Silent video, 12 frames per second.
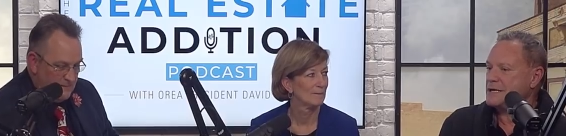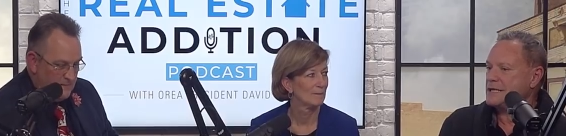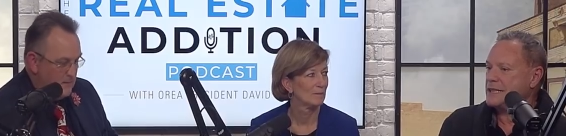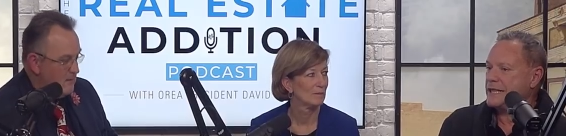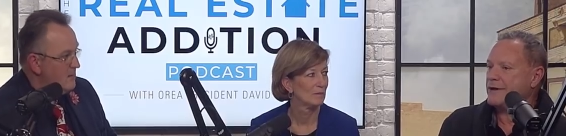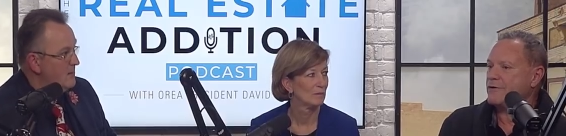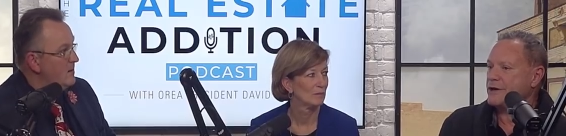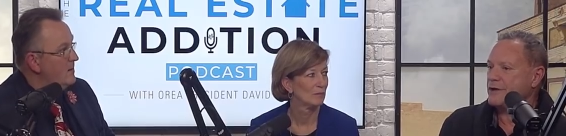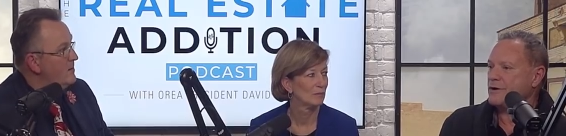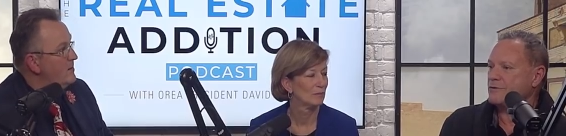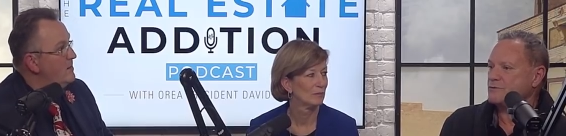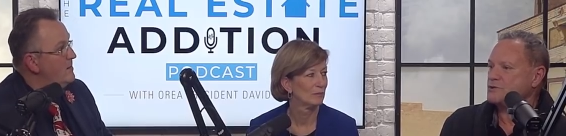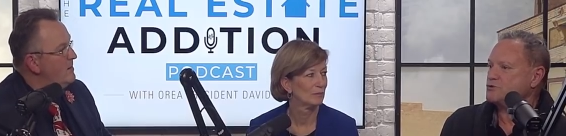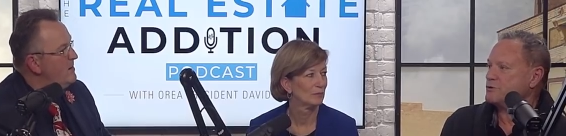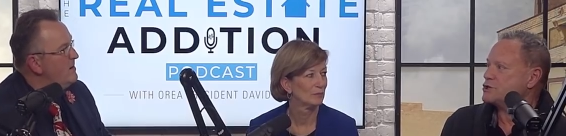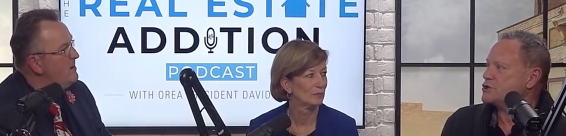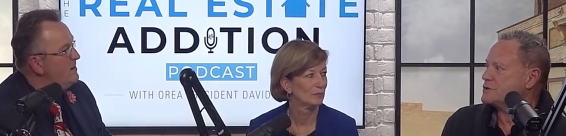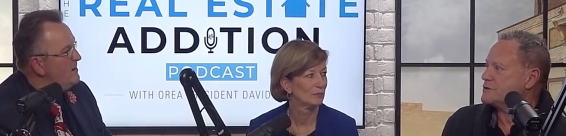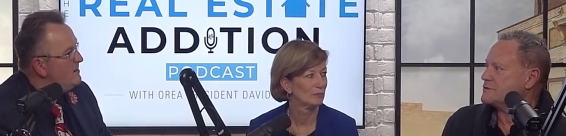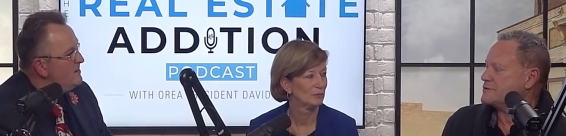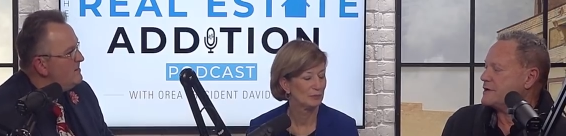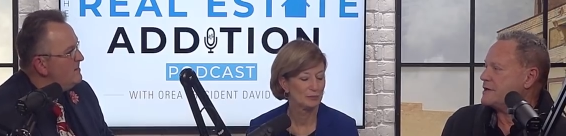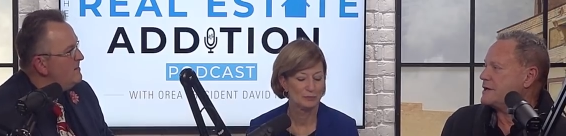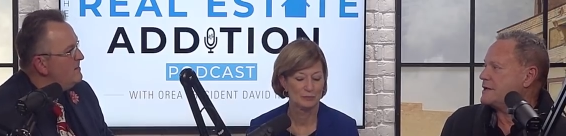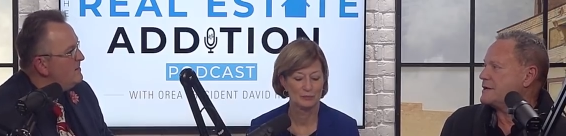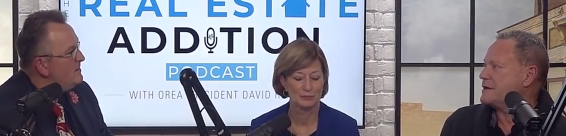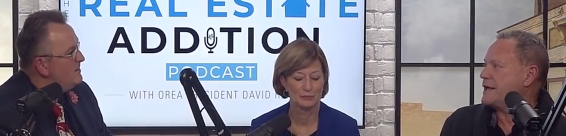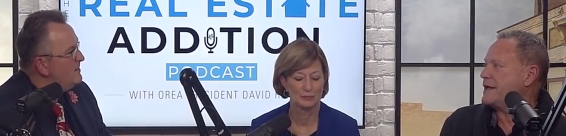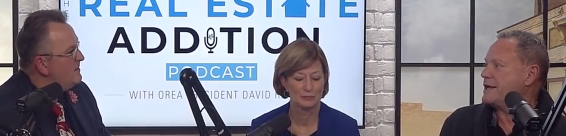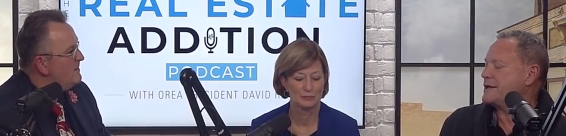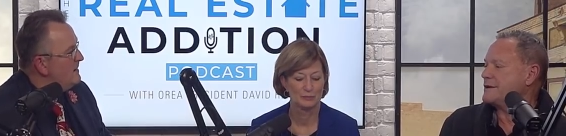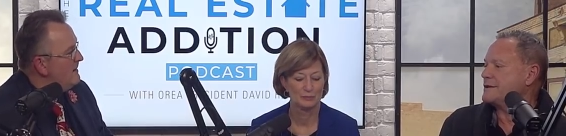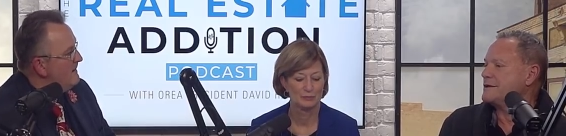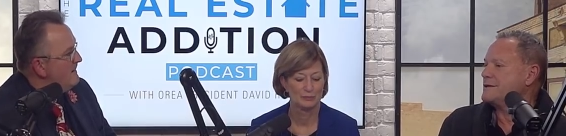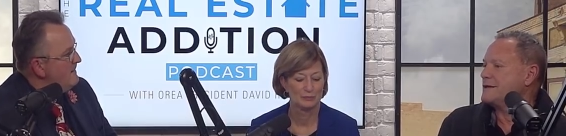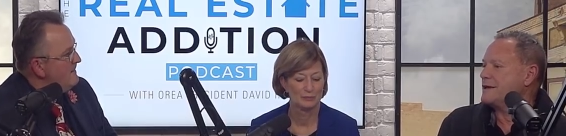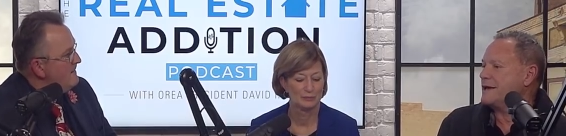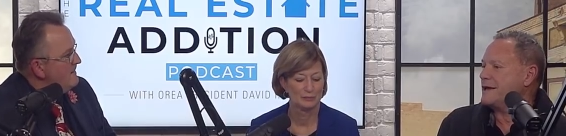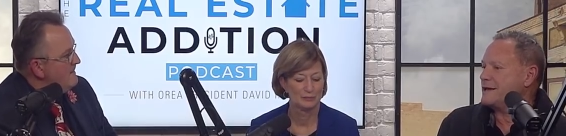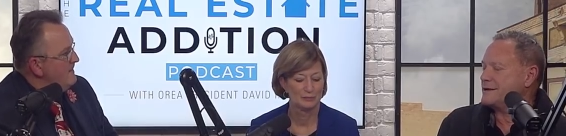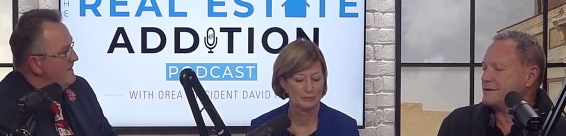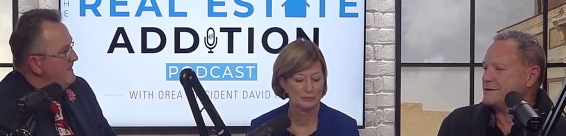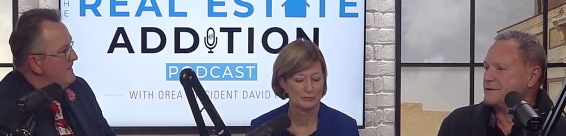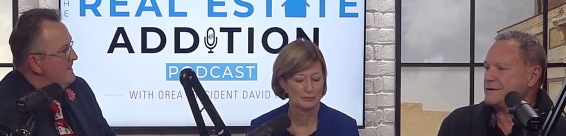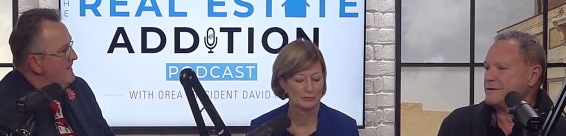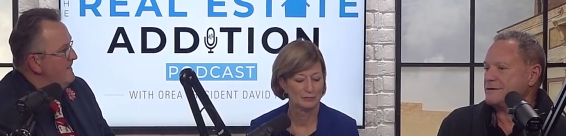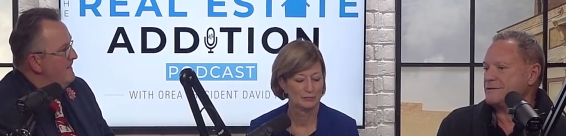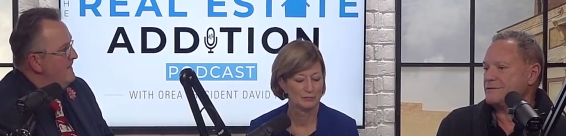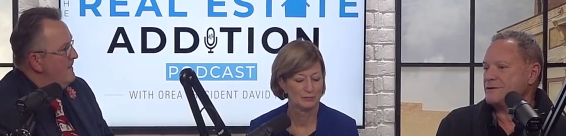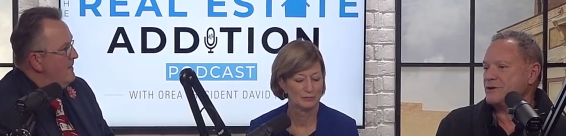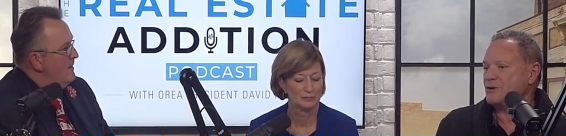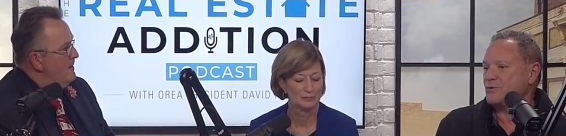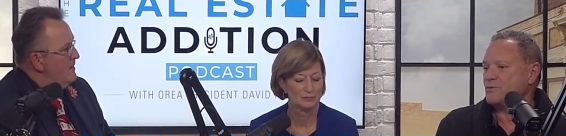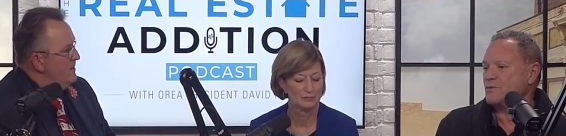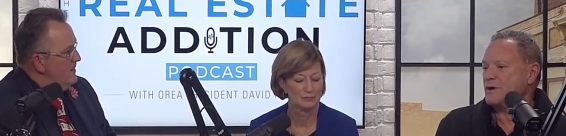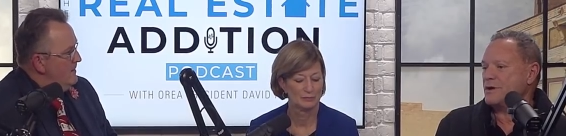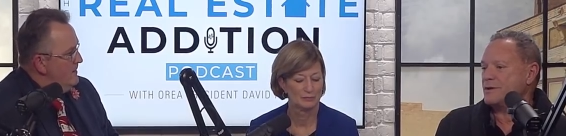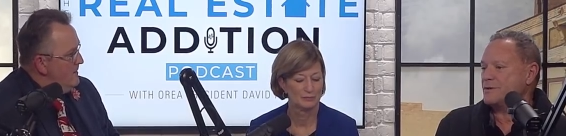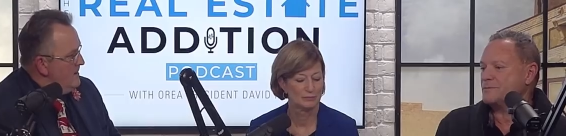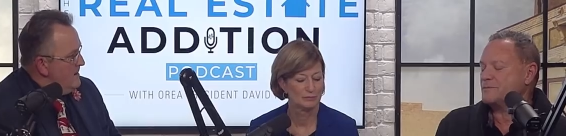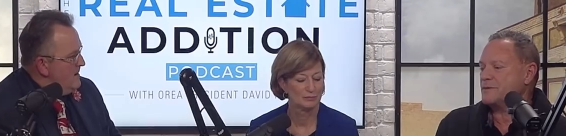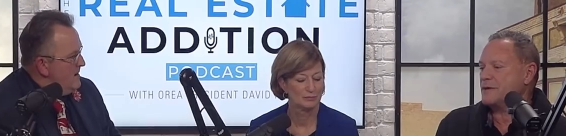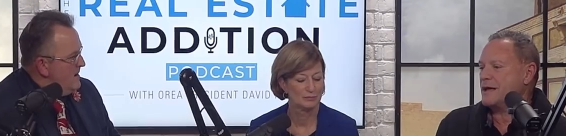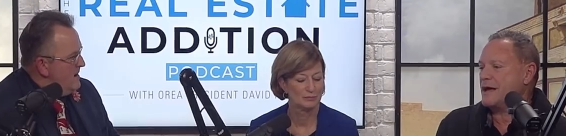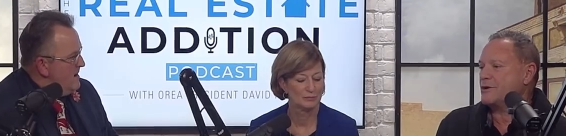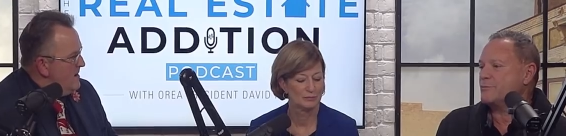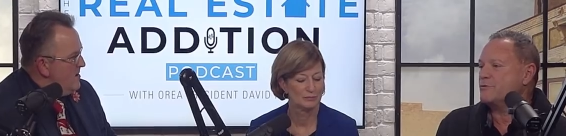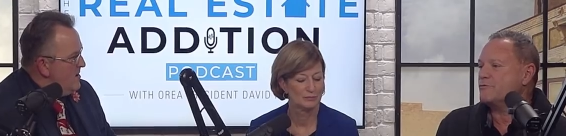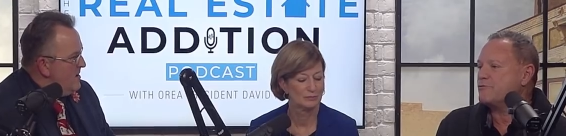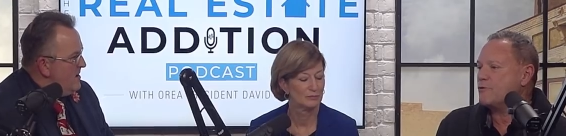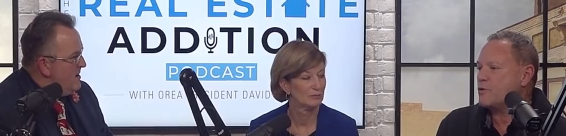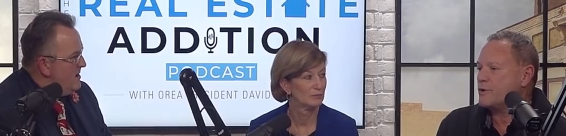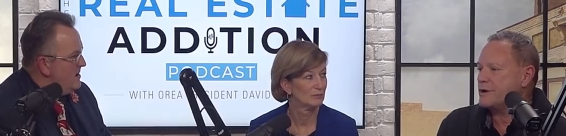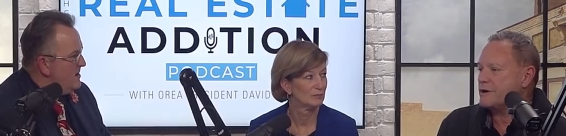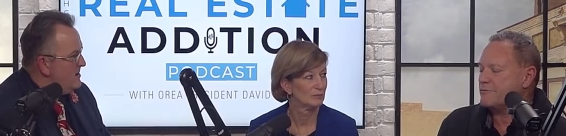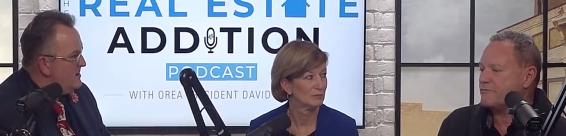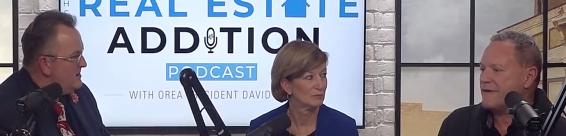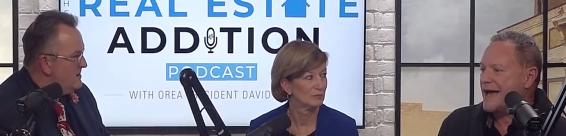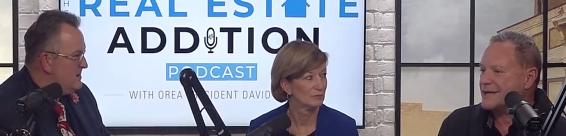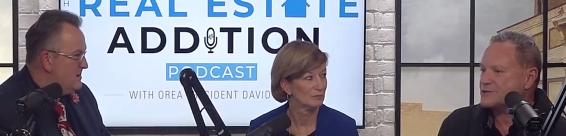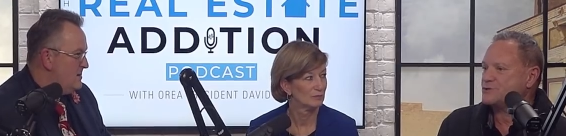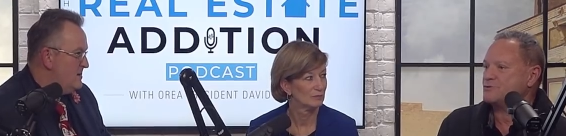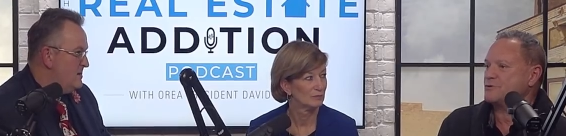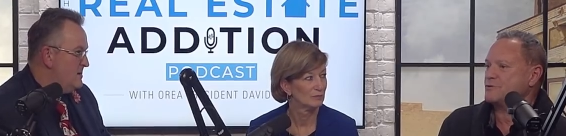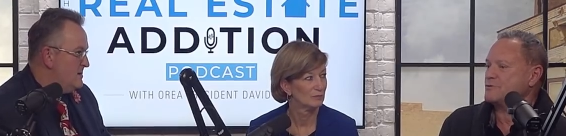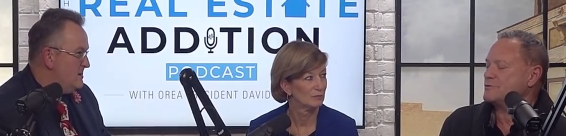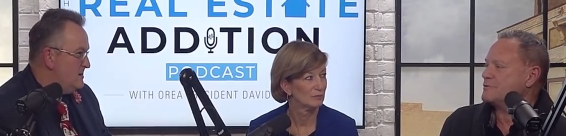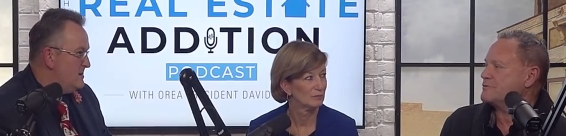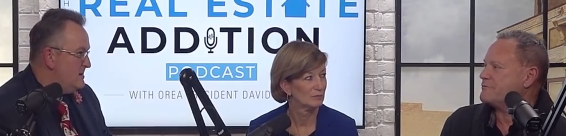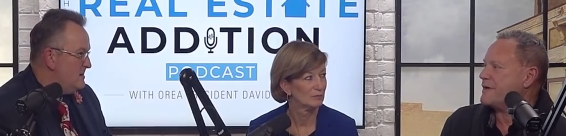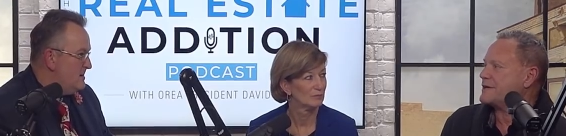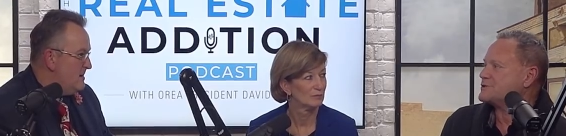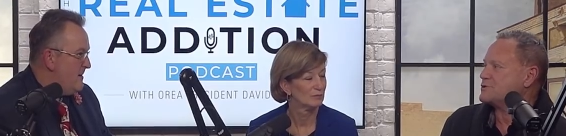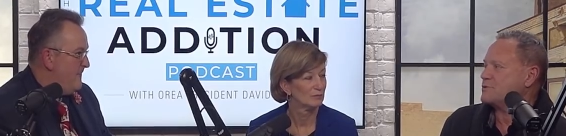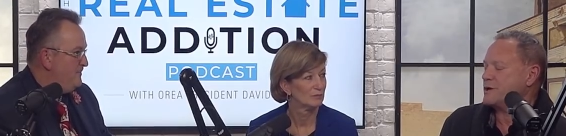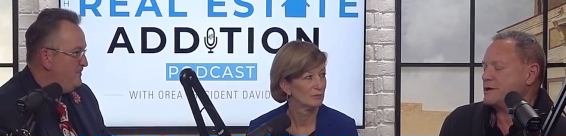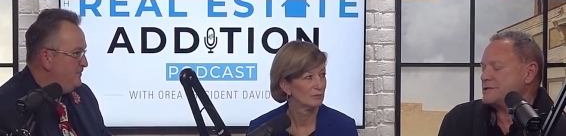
Speaker 1: clarity on restrictions and and and uh, you know um, how to move forward in a faster faster way. It